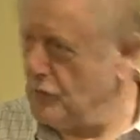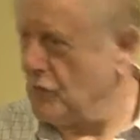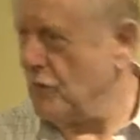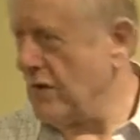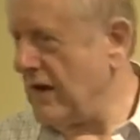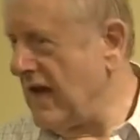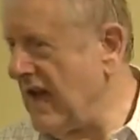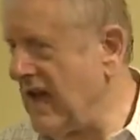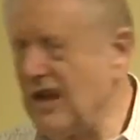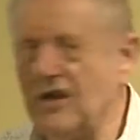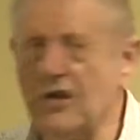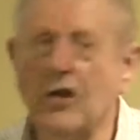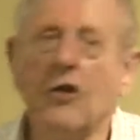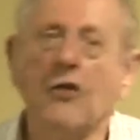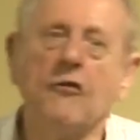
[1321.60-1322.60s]
to
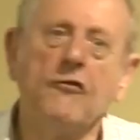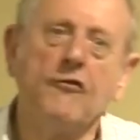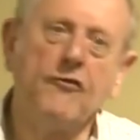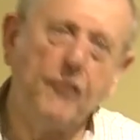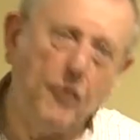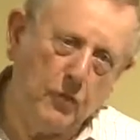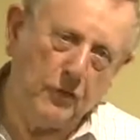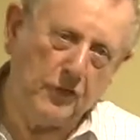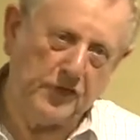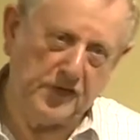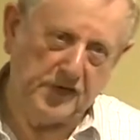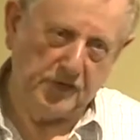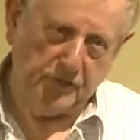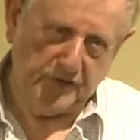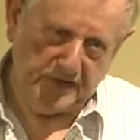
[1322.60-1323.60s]
a
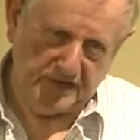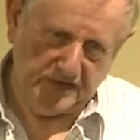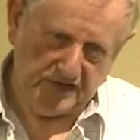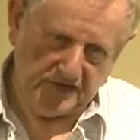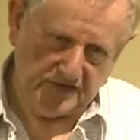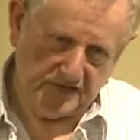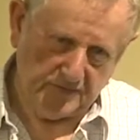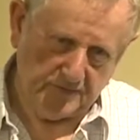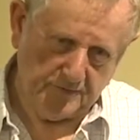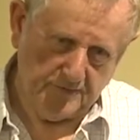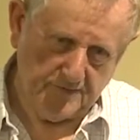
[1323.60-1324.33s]
false witness?